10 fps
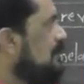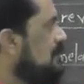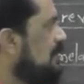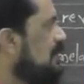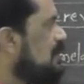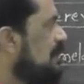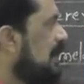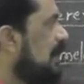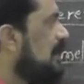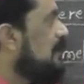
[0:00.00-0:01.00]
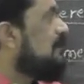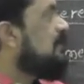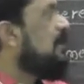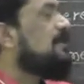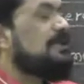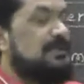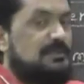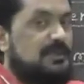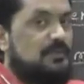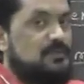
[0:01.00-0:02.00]
genes are
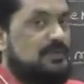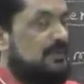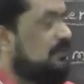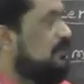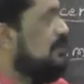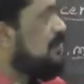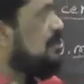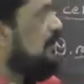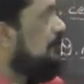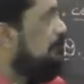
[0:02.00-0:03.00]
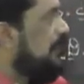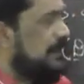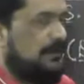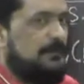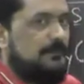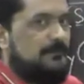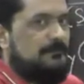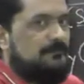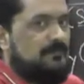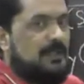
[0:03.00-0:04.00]
13,000. You just compare
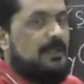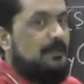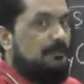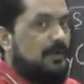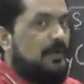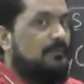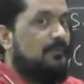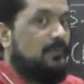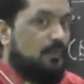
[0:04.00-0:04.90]
the number of